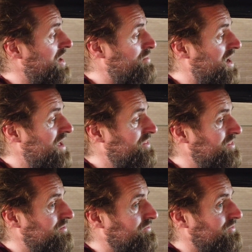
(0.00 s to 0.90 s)

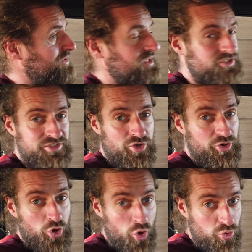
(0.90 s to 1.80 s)
Abarth is
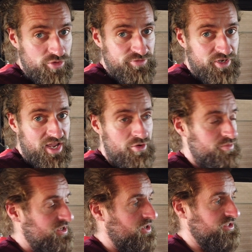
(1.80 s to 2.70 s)
on hold for
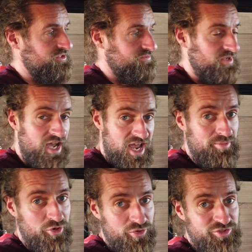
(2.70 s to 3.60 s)
now, because
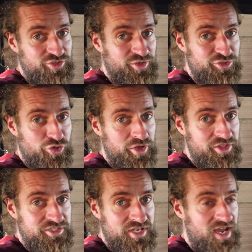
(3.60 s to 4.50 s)
I'm going to enjoy
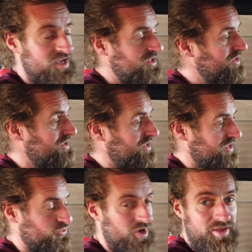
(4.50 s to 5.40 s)
this car
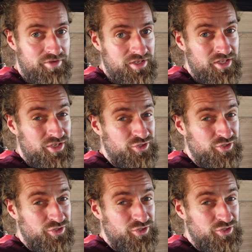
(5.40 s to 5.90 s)
and drive it.